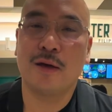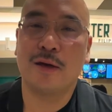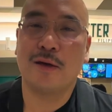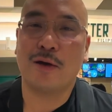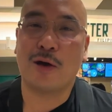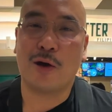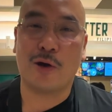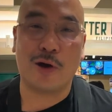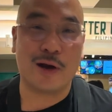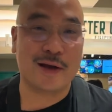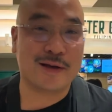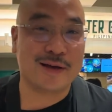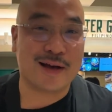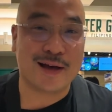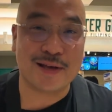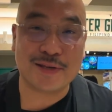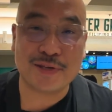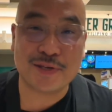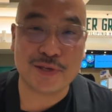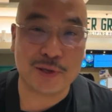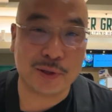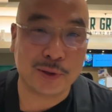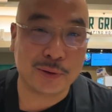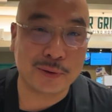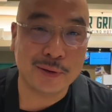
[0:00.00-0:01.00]
All right, guys,
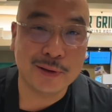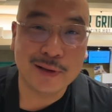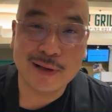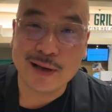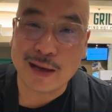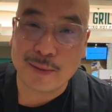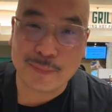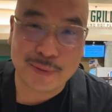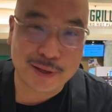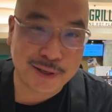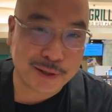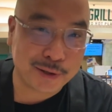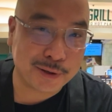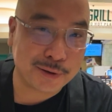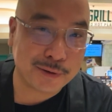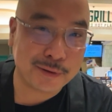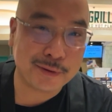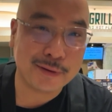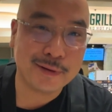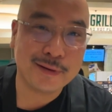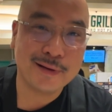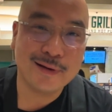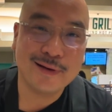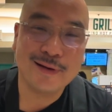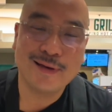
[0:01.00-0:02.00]
so I'm here
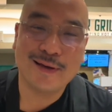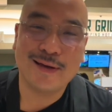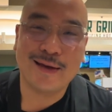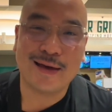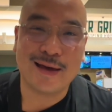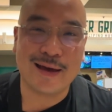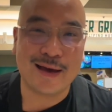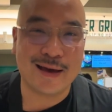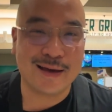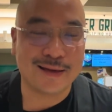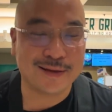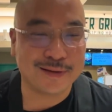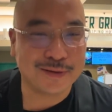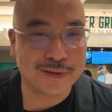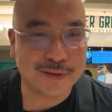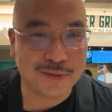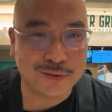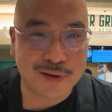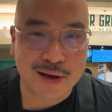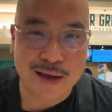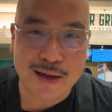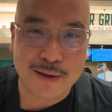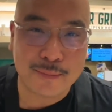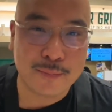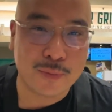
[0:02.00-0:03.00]
at the
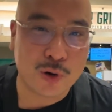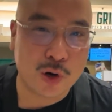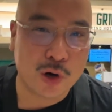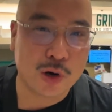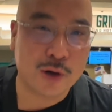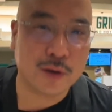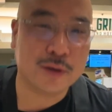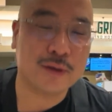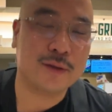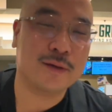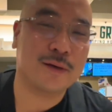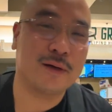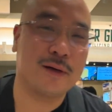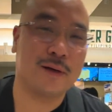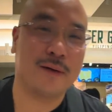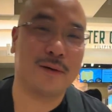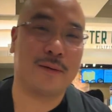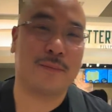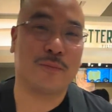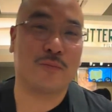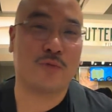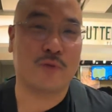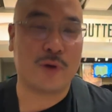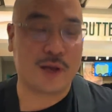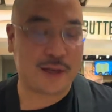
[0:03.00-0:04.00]
Landmark,
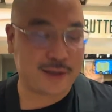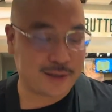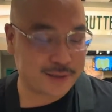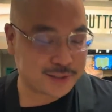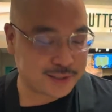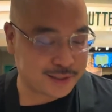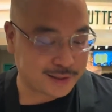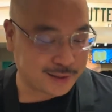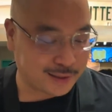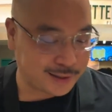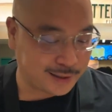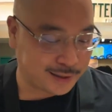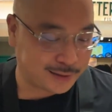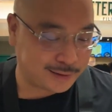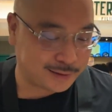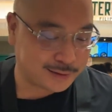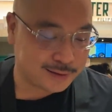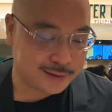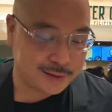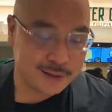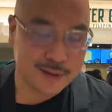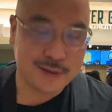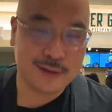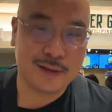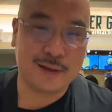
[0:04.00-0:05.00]
ready to eat
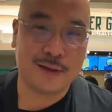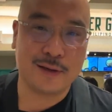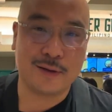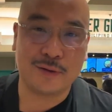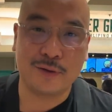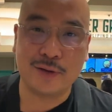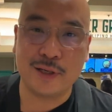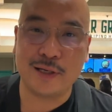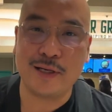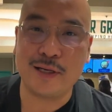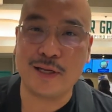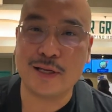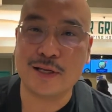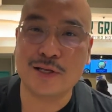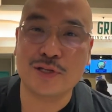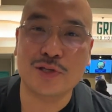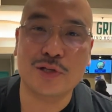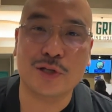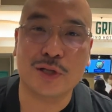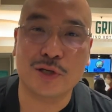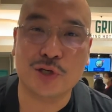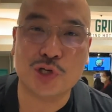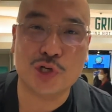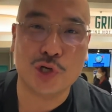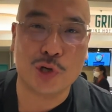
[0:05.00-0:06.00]
Lydia's
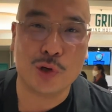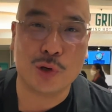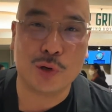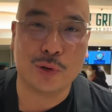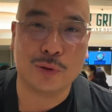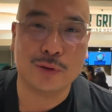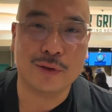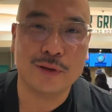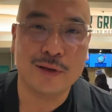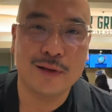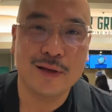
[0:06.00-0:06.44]
lechon.